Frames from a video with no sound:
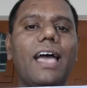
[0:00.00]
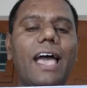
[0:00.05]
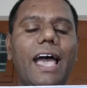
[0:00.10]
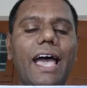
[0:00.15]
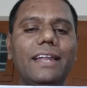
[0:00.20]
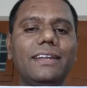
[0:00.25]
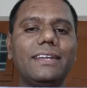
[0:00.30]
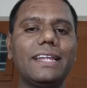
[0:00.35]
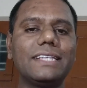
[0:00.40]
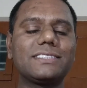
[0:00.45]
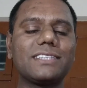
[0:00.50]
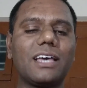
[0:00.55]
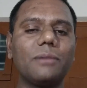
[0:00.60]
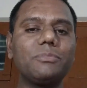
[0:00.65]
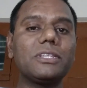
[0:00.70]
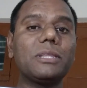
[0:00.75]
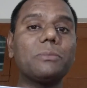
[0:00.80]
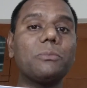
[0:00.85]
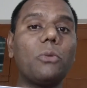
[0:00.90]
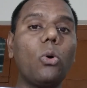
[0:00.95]
And let's come
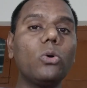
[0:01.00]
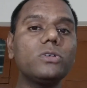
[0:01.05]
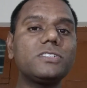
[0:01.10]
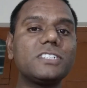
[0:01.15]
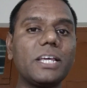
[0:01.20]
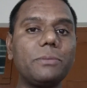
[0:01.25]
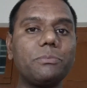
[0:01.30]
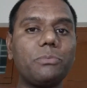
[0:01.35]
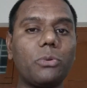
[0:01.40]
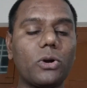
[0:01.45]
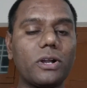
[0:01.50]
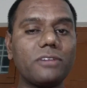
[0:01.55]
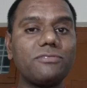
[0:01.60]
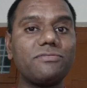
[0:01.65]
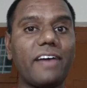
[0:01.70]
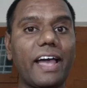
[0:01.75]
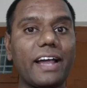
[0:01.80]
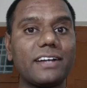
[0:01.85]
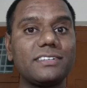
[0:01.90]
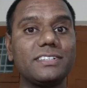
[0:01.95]
to the most important
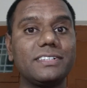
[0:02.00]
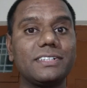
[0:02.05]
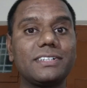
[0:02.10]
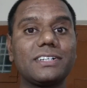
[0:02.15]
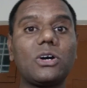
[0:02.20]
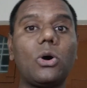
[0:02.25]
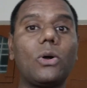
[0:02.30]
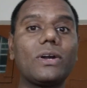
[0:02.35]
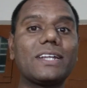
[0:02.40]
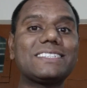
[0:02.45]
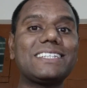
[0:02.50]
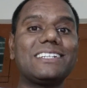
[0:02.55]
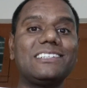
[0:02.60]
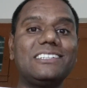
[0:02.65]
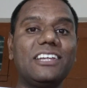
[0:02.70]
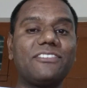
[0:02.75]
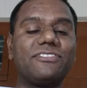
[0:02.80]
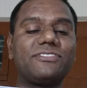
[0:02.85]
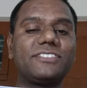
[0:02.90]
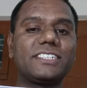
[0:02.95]
factor called as a
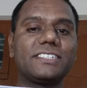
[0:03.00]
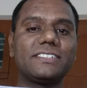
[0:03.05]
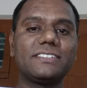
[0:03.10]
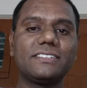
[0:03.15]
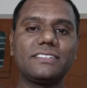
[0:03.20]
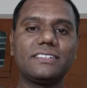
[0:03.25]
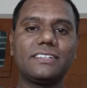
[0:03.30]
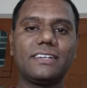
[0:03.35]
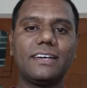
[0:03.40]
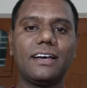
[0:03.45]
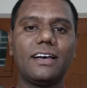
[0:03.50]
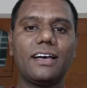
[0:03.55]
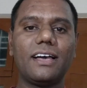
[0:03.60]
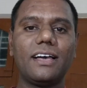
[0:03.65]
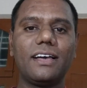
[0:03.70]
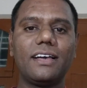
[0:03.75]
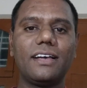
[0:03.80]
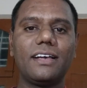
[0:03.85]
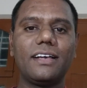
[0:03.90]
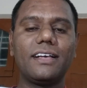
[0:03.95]
lift,
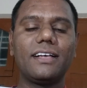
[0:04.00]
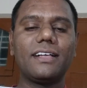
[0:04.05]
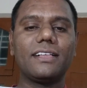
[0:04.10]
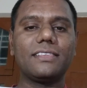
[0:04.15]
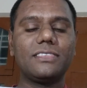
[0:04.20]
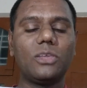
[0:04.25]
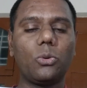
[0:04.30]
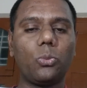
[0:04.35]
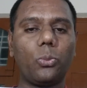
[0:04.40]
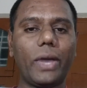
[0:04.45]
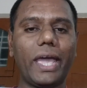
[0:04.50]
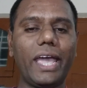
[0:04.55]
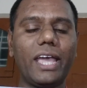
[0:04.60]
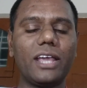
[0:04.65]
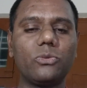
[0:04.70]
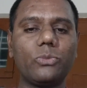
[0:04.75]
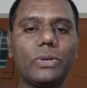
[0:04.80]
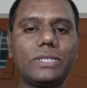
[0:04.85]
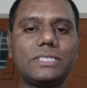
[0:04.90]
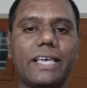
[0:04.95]
the way
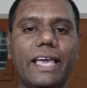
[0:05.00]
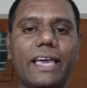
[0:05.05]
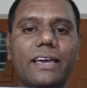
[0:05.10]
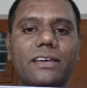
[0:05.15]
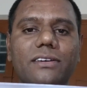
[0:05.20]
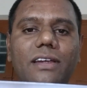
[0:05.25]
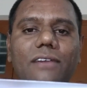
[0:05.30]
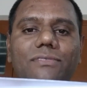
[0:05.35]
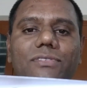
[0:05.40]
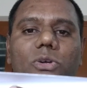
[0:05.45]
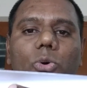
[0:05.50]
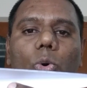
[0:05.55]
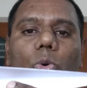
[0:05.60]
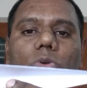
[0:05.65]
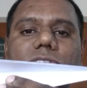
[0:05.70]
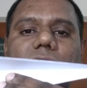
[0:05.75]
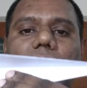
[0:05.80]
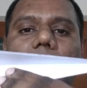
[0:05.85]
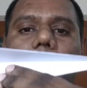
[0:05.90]
in which the aircraft goes